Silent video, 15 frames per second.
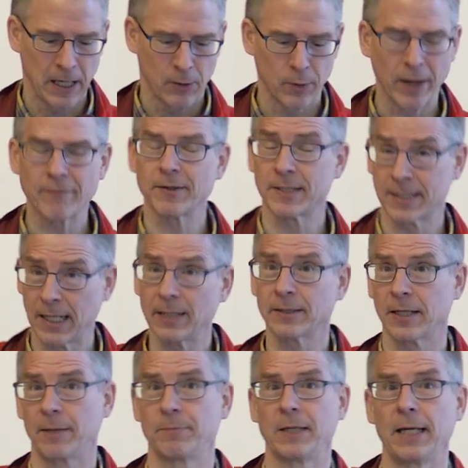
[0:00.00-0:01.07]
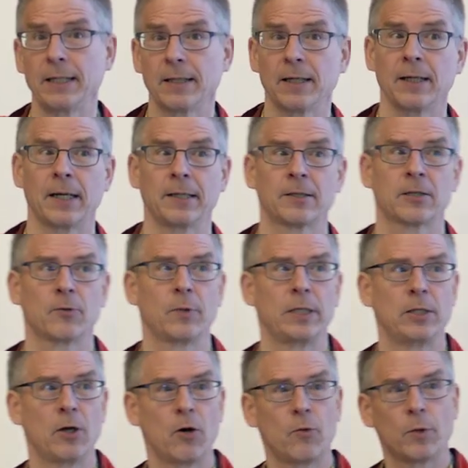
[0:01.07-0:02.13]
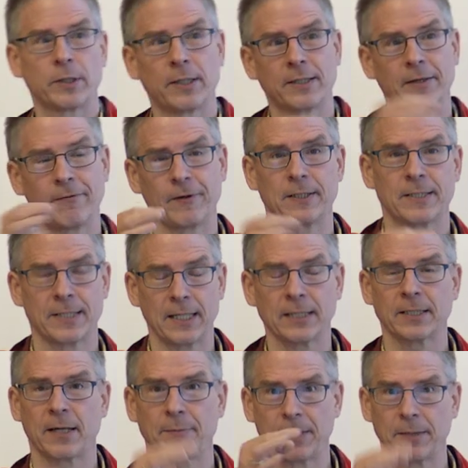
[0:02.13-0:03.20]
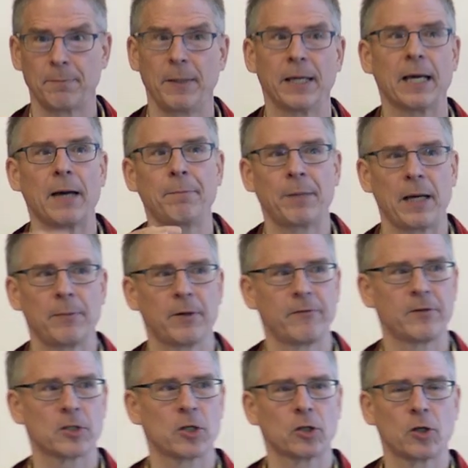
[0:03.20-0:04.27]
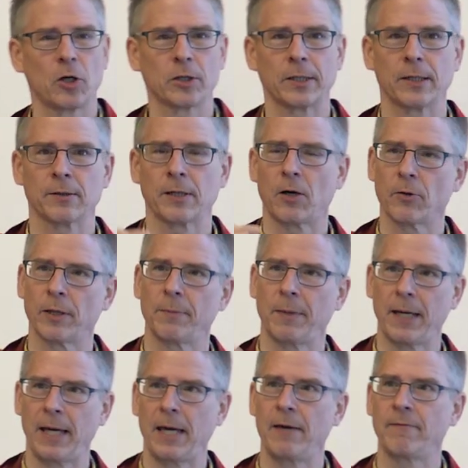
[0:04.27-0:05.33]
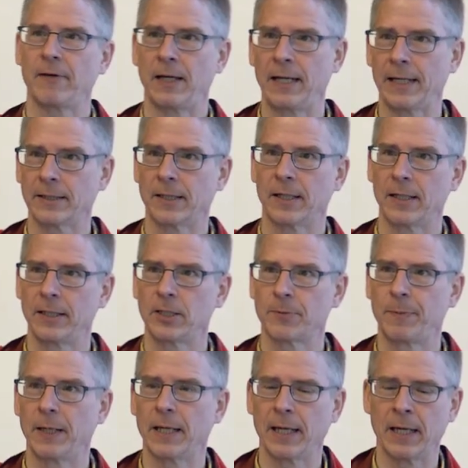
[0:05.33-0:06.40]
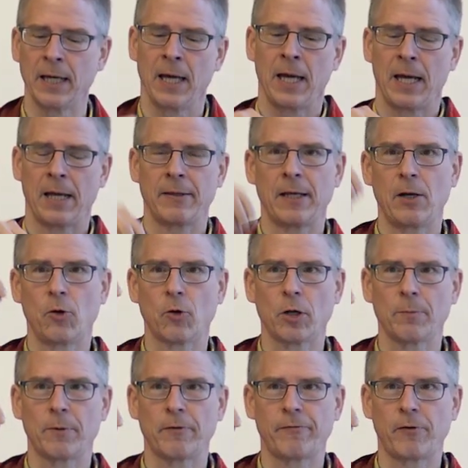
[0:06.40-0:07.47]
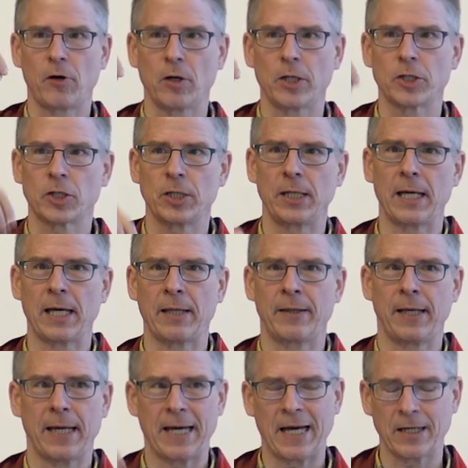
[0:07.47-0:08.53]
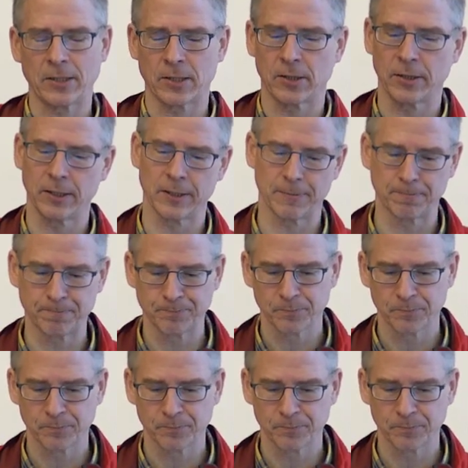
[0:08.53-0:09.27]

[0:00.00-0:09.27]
We have the cell type data, right? So we know what the different cell types that make up primary visual cortex, how they behave electrically speaking, and their local morphology and their axons.